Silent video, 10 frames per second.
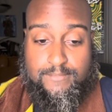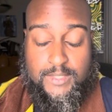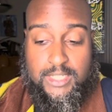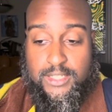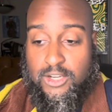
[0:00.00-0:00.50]

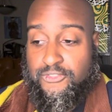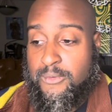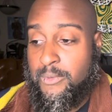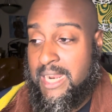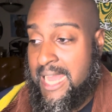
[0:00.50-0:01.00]

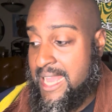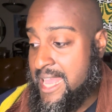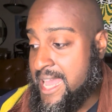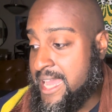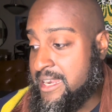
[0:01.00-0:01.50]
from what I
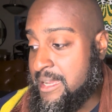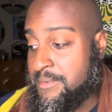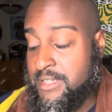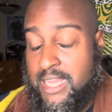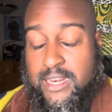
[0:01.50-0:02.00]
had, I'm
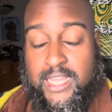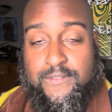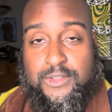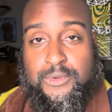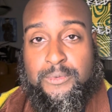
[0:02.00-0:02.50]
going to kind of
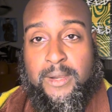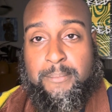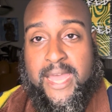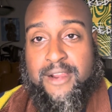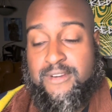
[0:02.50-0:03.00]
give you a
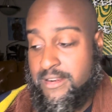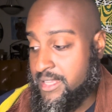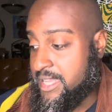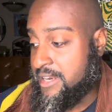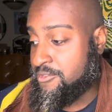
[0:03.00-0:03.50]
background
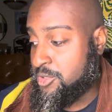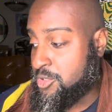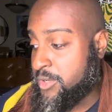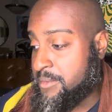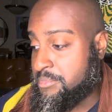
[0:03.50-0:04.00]
again, real
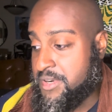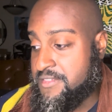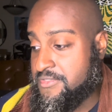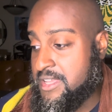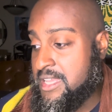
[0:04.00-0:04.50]
quick,
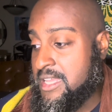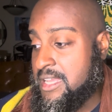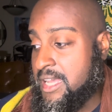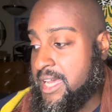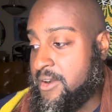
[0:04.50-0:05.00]
brief.
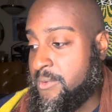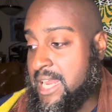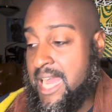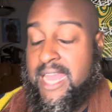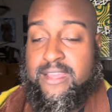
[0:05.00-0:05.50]

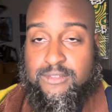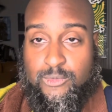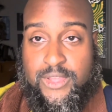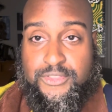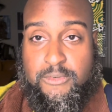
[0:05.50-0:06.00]
When I
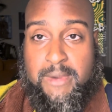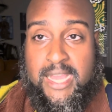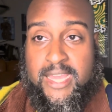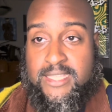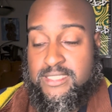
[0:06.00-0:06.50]
went through
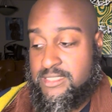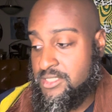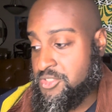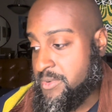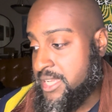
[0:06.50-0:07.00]
my hazing
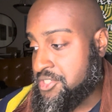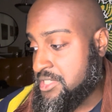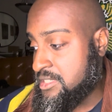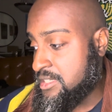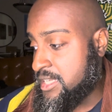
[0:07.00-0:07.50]

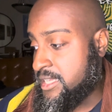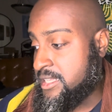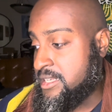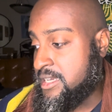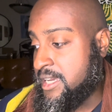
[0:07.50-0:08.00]
situation
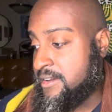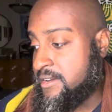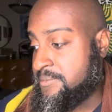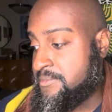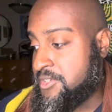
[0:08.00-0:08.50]
in
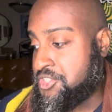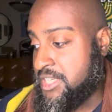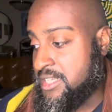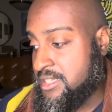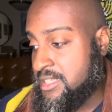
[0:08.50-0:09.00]

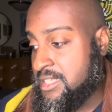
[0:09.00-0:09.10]
Virginia,